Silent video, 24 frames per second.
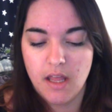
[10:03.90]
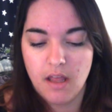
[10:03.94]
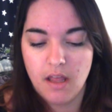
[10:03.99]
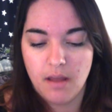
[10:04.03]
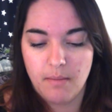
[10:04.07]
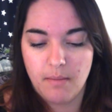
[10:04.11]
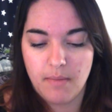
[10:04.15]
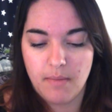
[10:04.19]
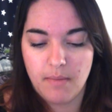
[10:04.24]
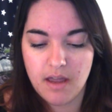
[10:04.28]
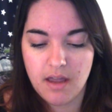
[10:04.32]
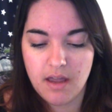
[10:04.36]

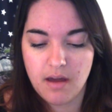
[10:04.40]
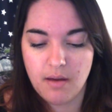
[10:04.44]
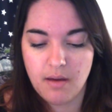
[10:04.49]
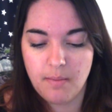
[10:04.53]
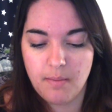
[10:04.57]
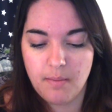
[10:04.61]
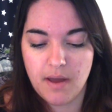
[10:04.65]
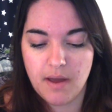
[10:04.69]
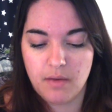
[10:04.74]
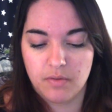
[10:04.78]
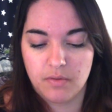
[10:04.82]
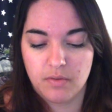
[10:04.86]
makeup,
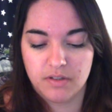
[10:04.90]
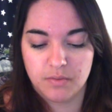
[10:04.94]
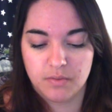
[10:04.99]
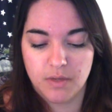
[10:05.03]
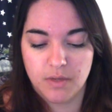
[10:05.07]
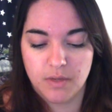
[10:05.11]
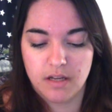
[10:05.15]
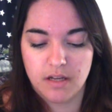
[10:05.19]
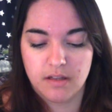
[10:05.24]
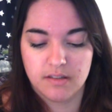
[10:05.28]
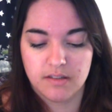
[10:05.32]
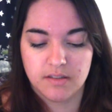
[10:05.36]
I was
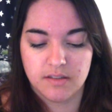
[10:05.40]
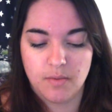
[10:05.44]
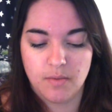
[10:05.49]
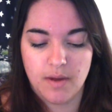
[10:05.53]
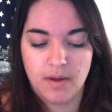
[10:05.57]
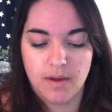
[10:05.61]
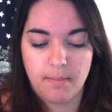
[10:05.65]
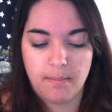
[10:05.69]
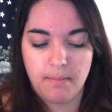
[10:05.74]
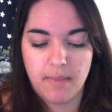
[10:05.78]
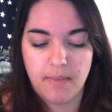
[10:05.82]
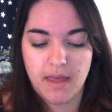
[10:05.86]
wearing this quite
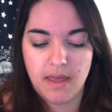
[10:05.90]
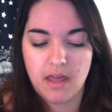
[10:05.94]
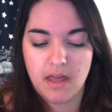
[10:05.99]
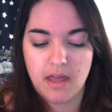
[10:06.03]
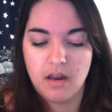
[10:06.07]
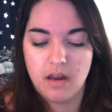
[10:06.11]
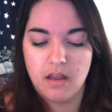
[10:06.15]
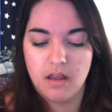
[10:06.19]
a bit.